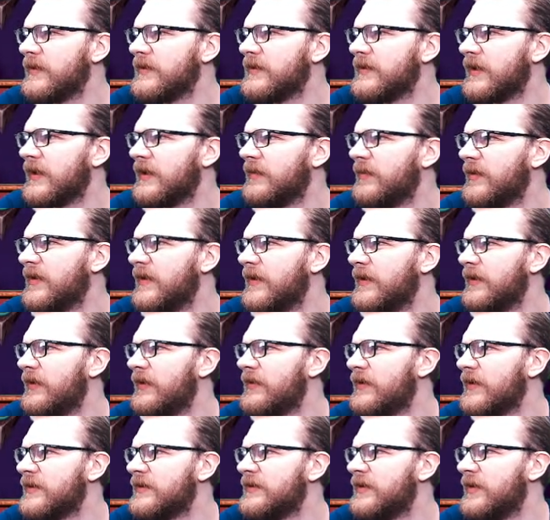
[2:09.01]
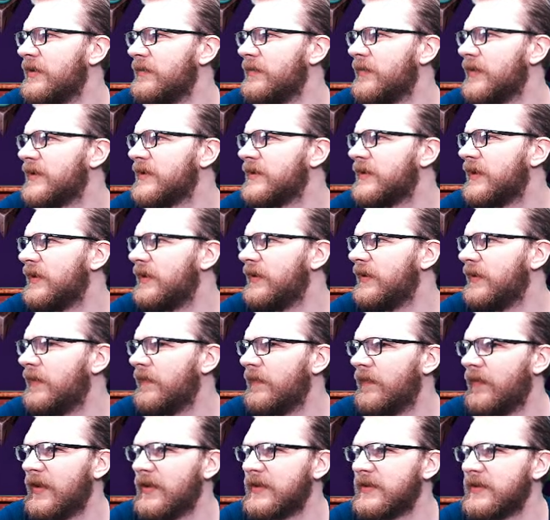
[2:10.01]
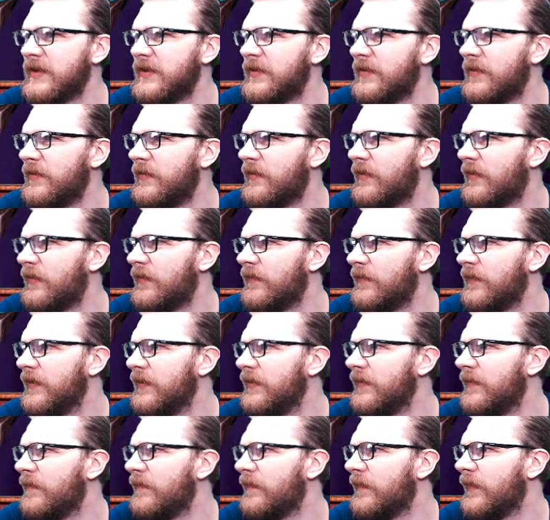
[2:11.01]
It's not going to be the longest stream, but still, let's get through all of it.